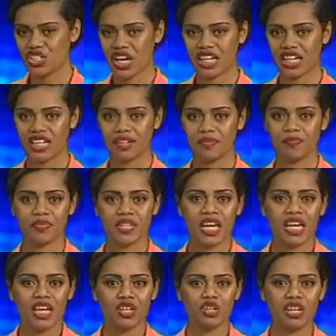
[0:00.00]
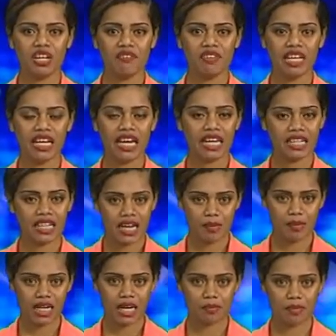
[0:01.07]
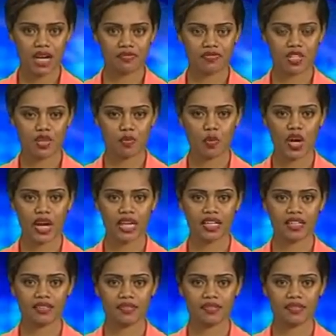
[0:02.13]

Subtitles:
Jackie. Good evening, and coming up after the break,